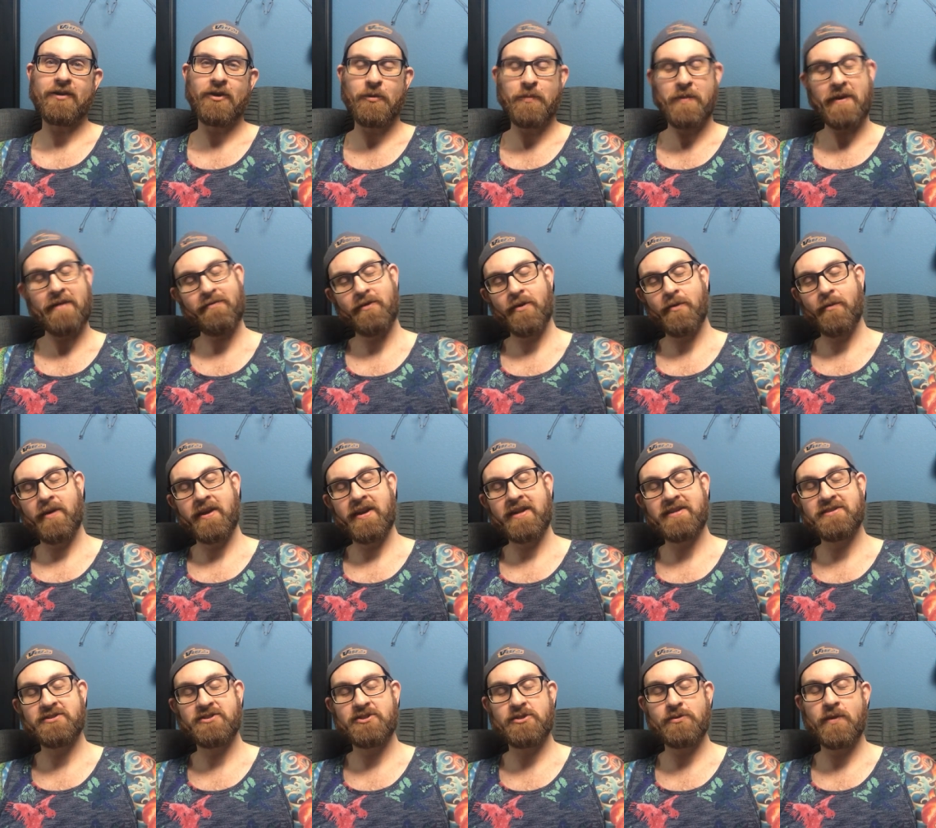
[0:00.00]
Hope everyone
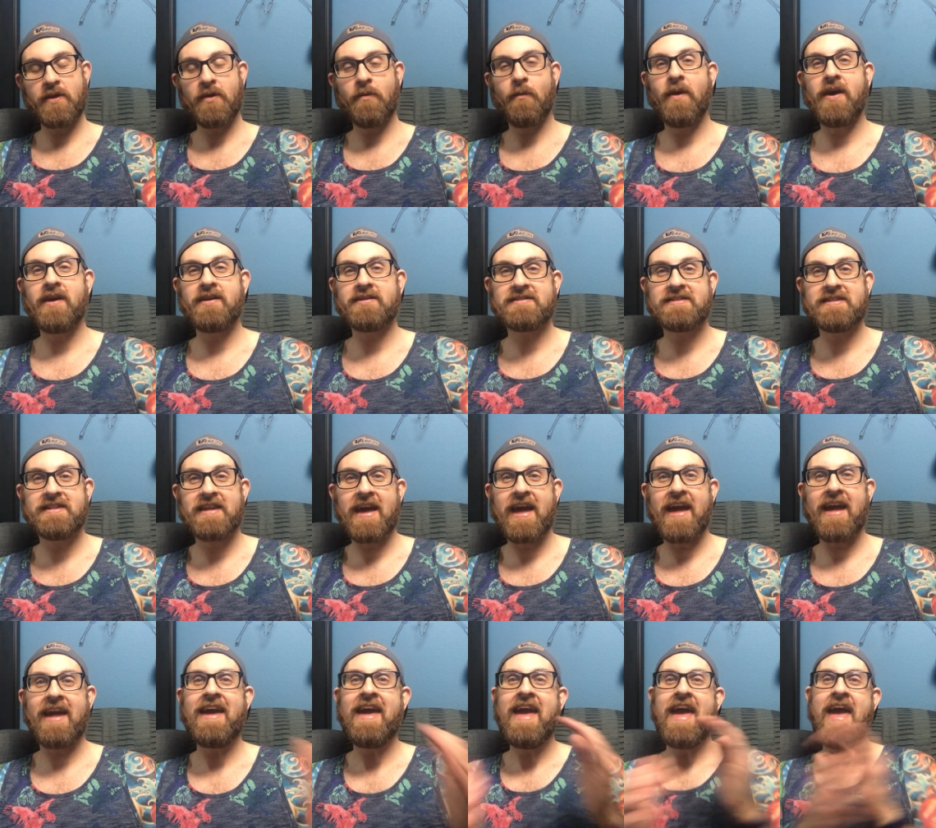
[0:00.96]
is doing well
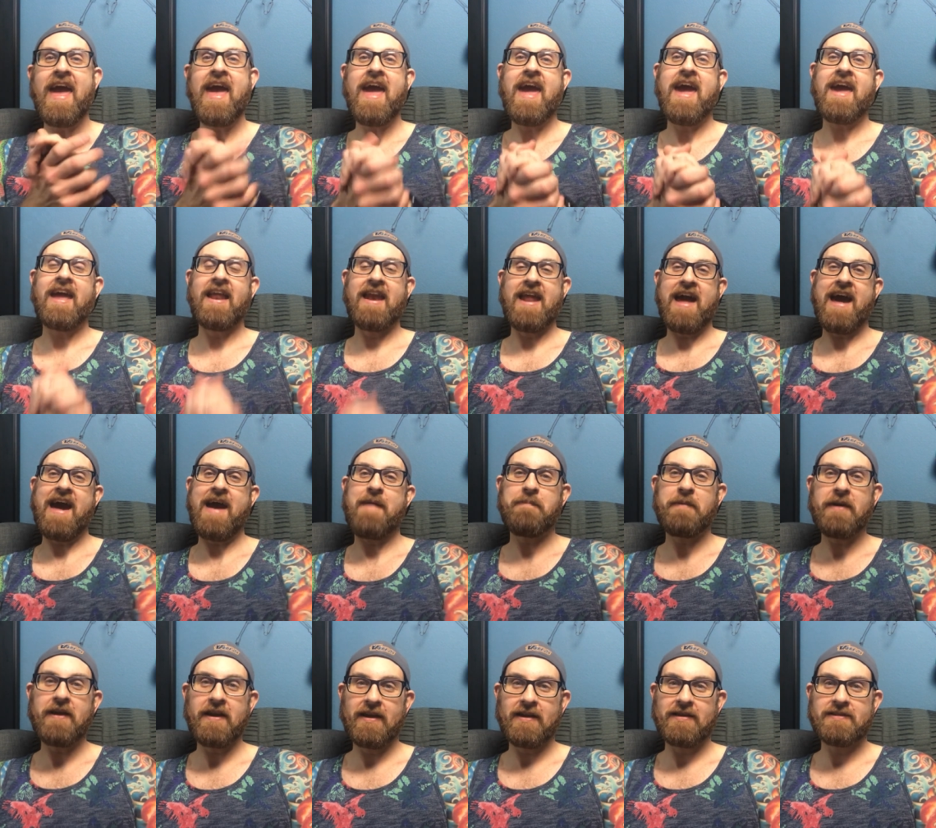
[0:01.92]
today, and
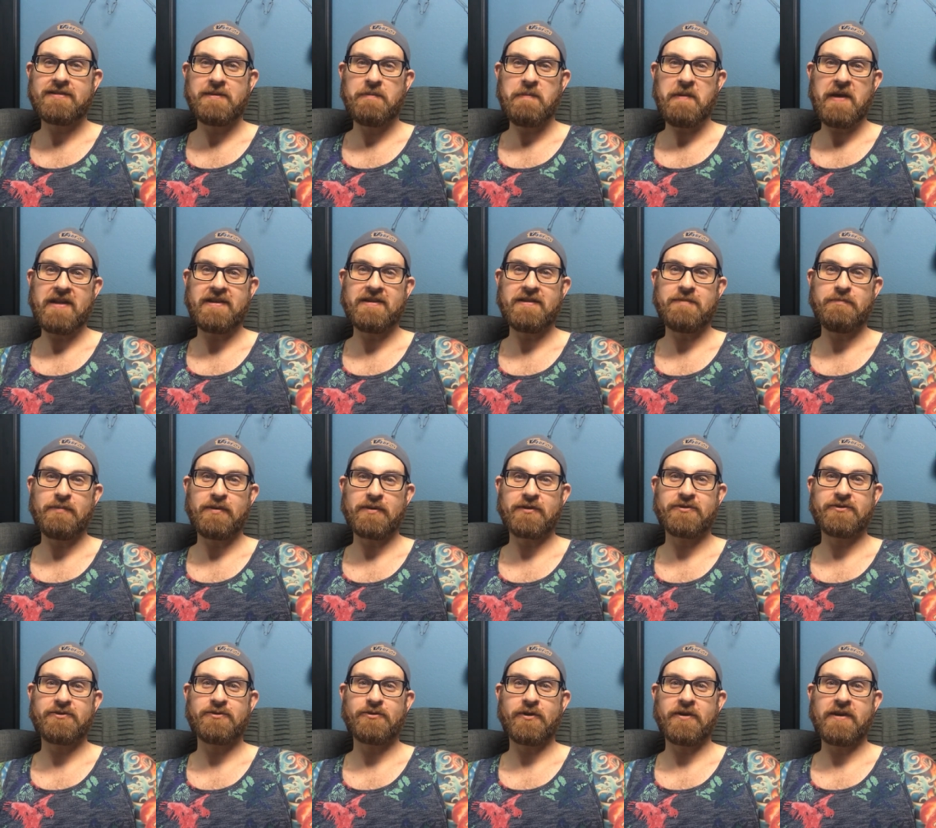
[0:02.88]
happy Independent
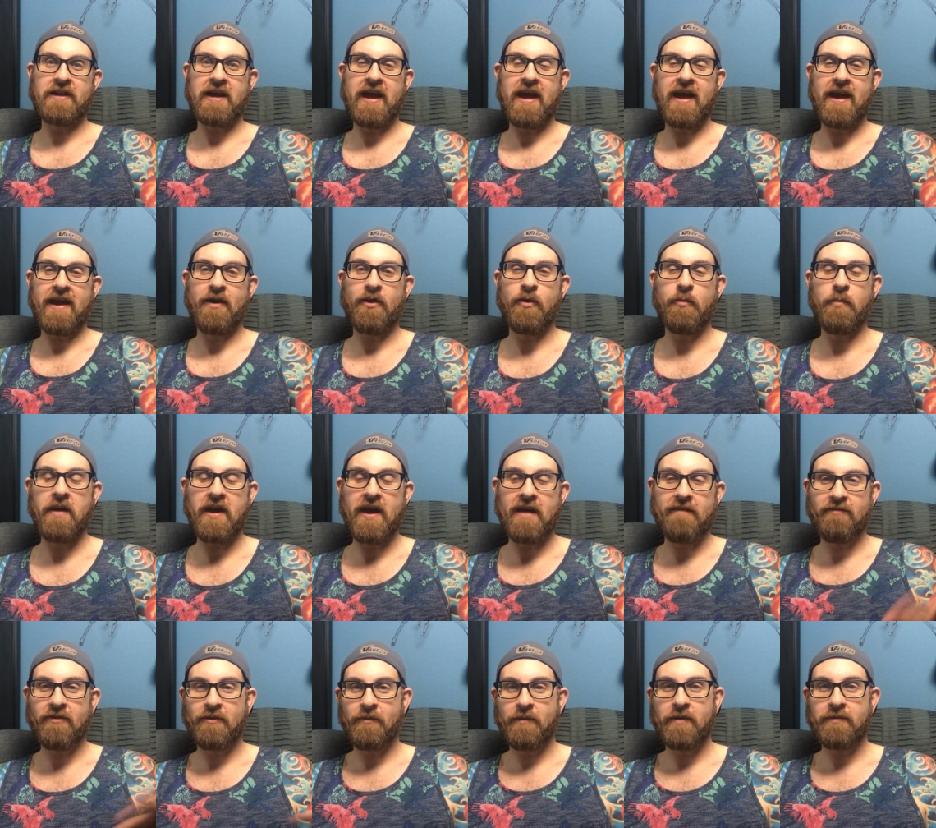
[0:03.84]
Bookstore Day. I hope
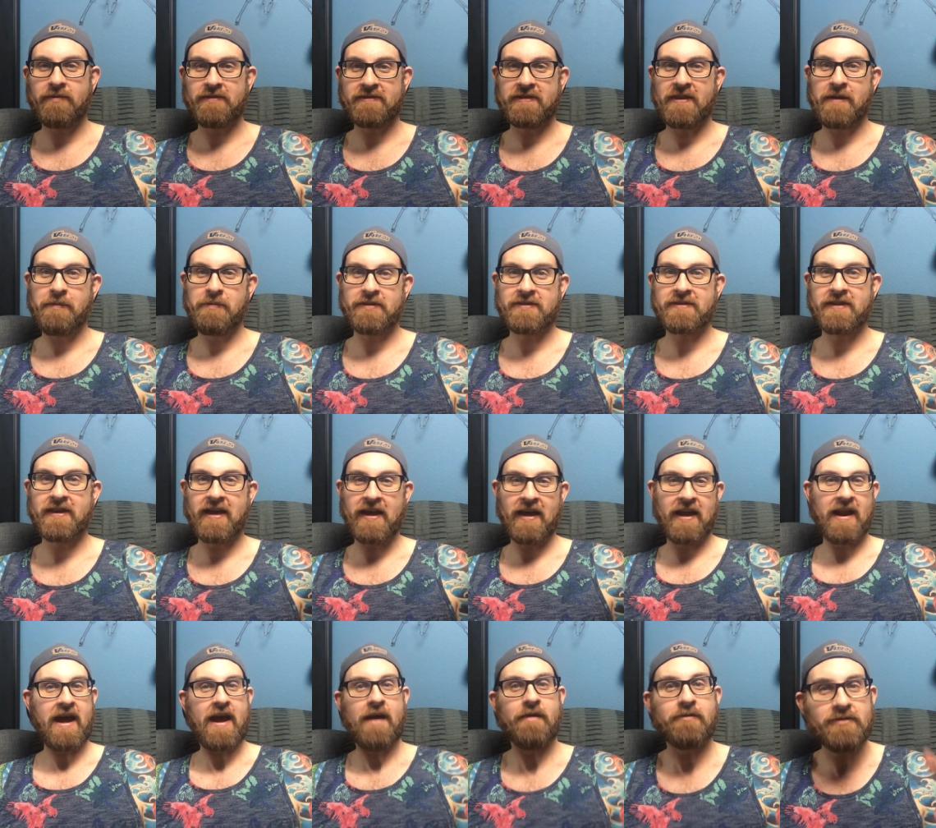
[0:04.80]
everyone was able to
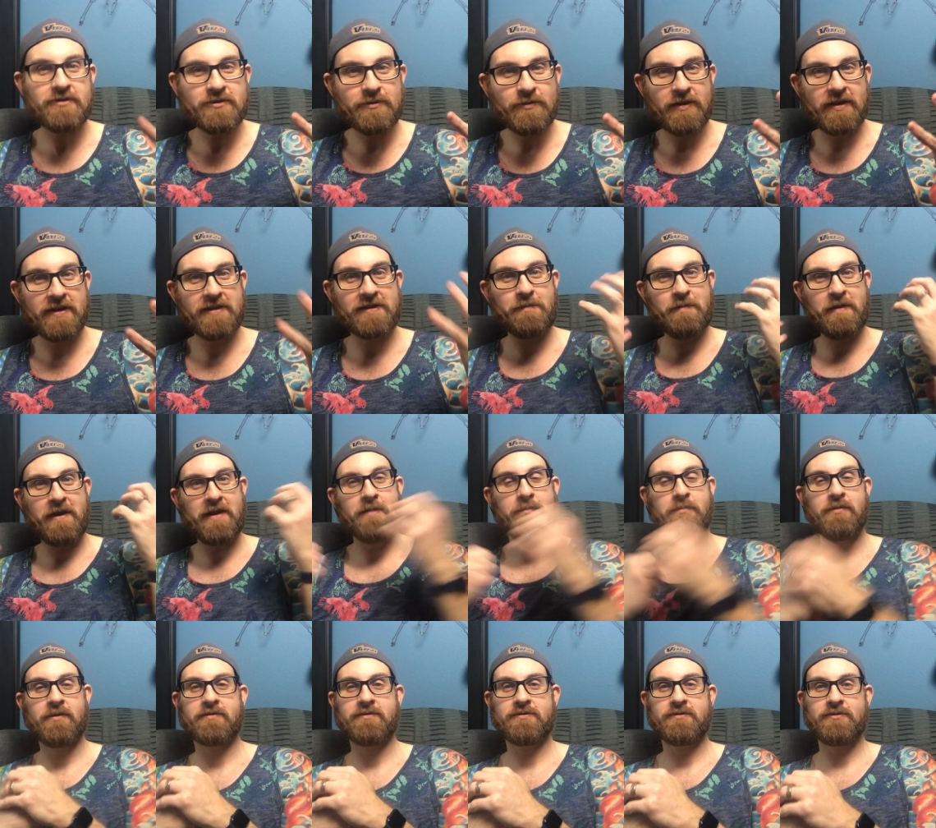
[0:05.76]
get out to an
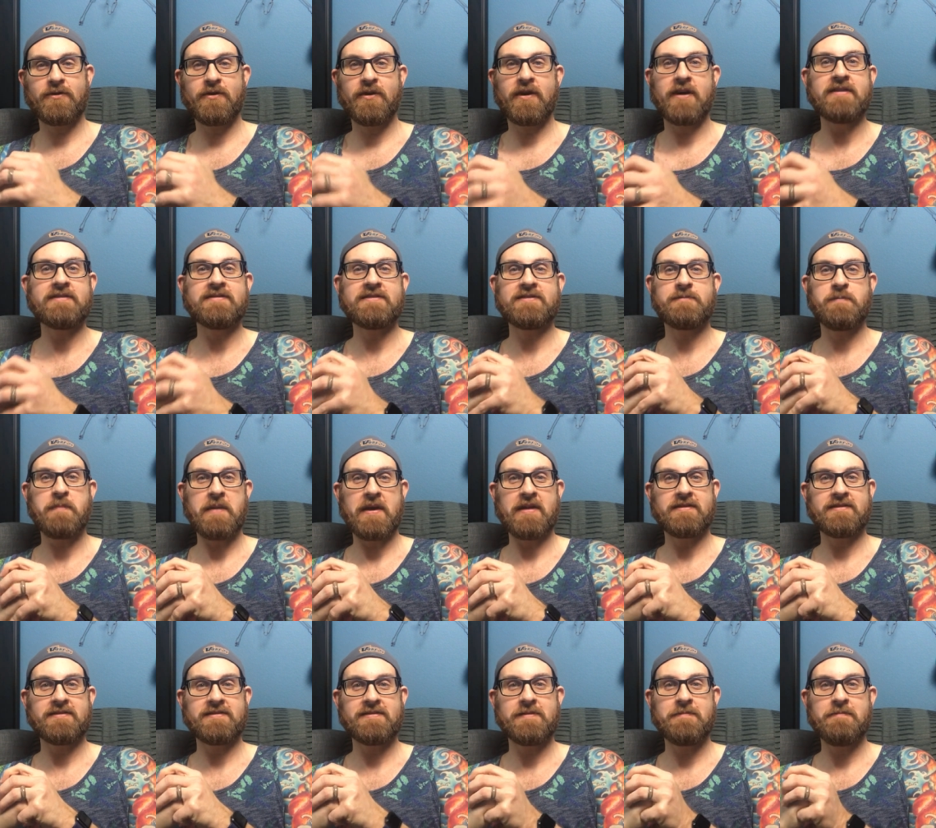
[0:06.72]
independent bookstore and
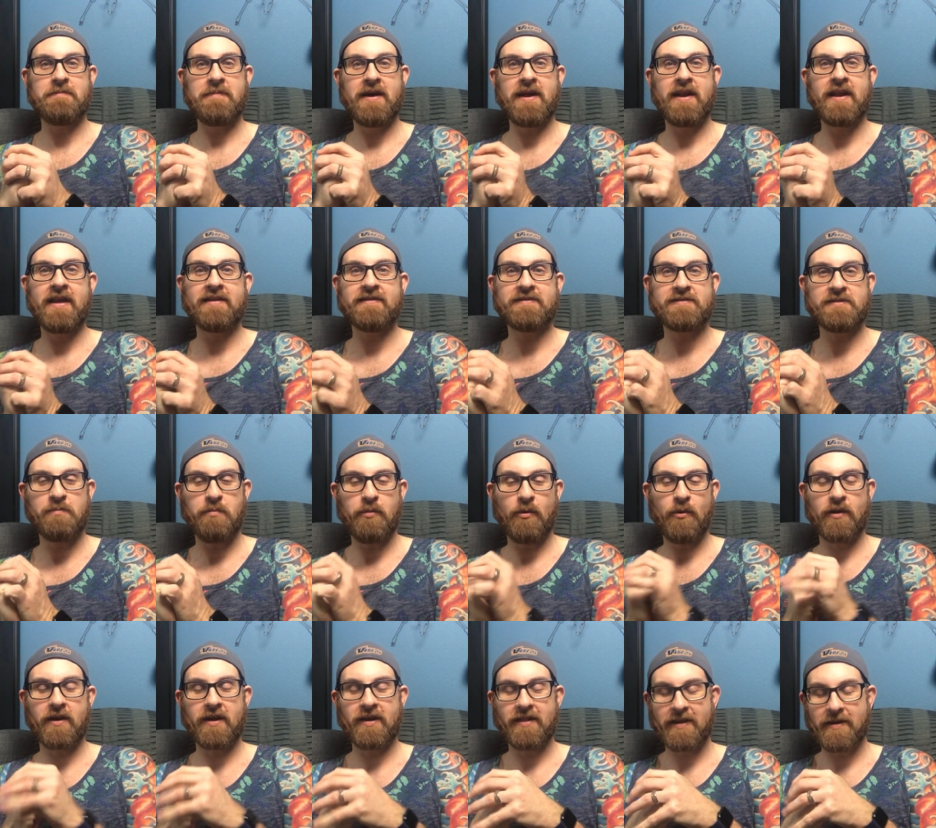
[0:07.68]
spend some money
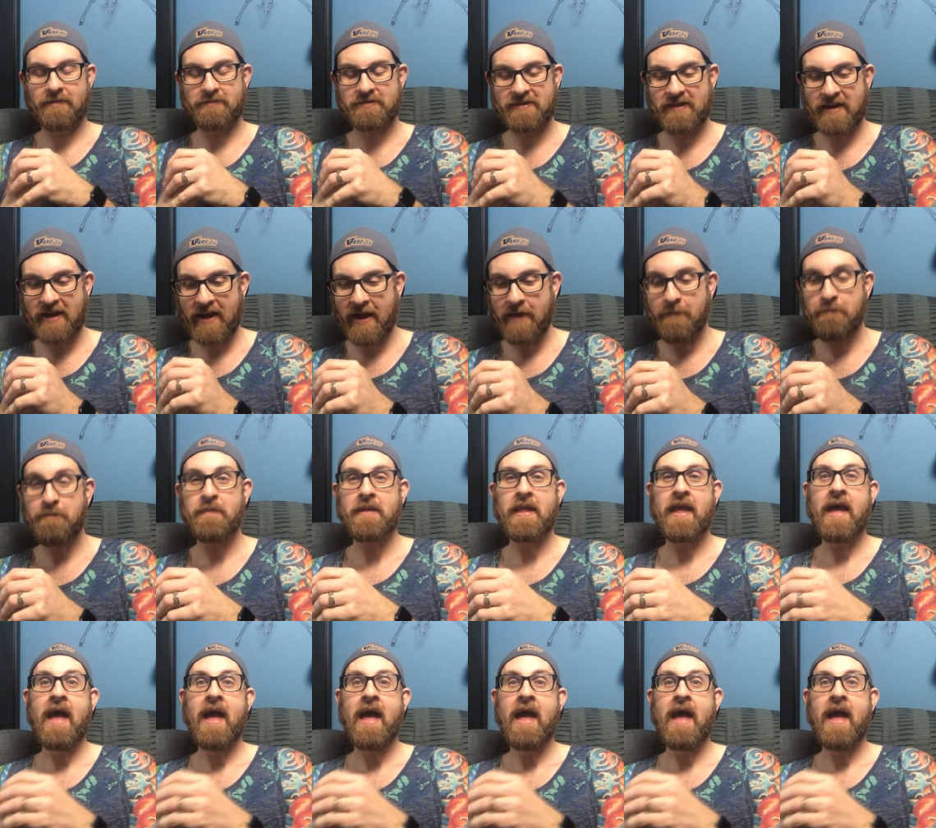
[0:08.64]
supporting them today.